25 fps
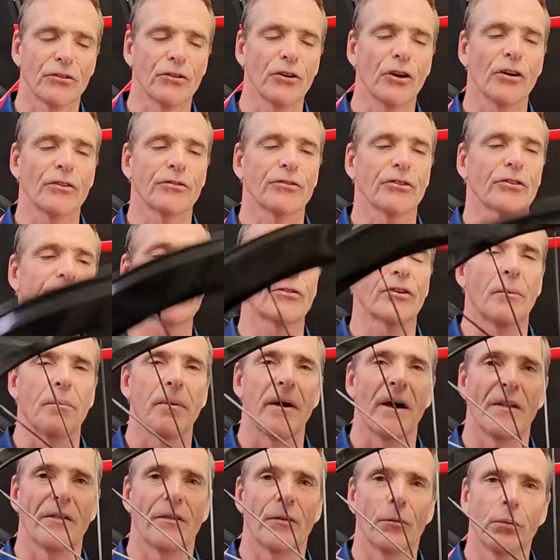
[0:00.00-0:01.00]
is not just
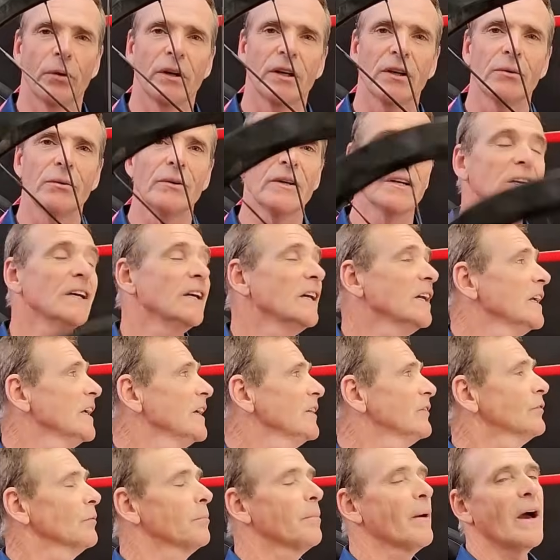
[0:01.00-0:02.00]
about the wheel,
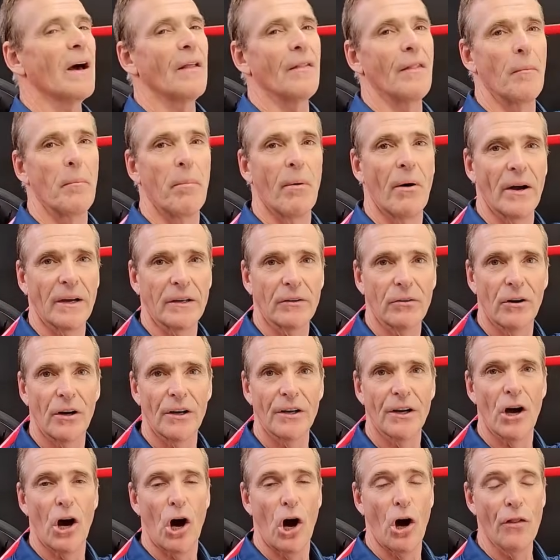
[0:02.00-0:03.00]
it's about the bike
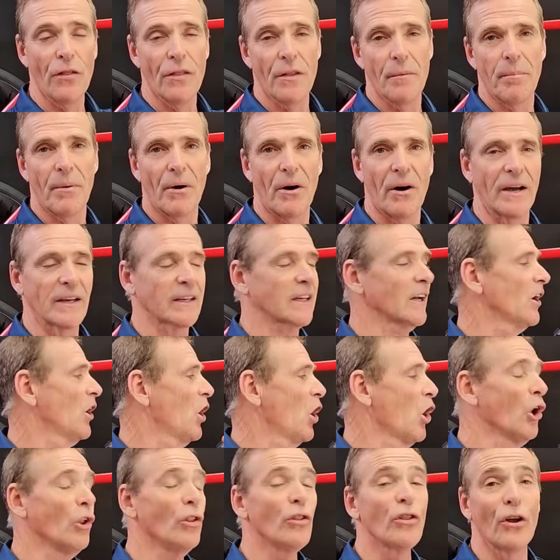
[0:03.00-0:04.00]
rider on the bike
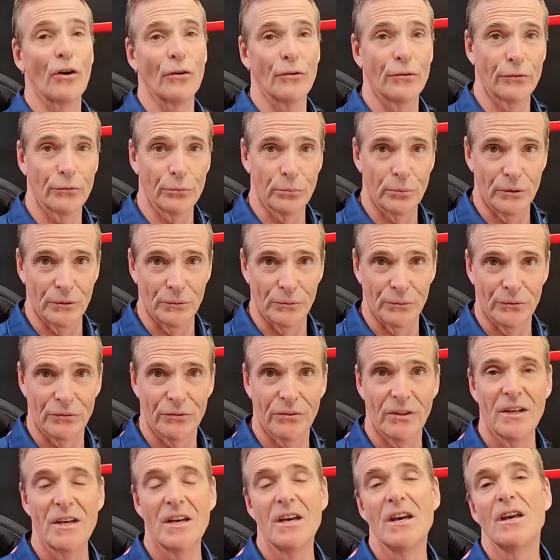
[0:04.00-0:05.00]
on those
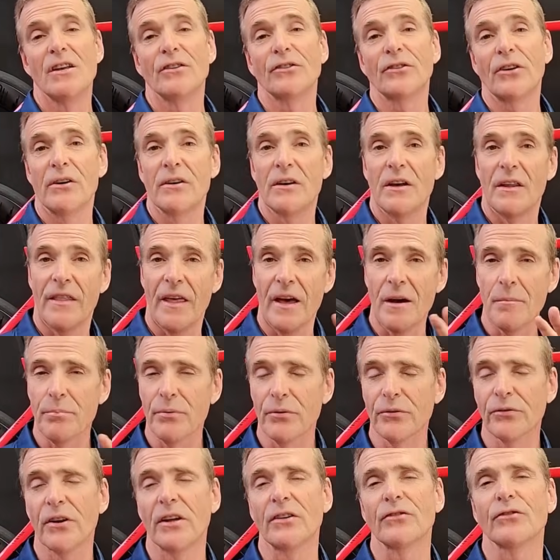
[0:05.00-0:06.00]
wheels. So that
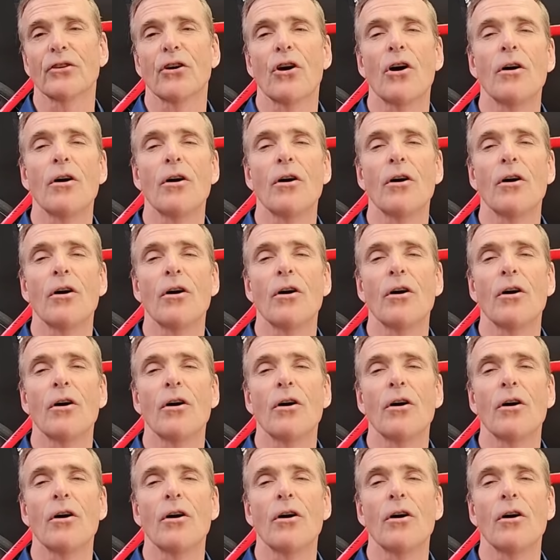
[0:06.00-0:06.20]
presents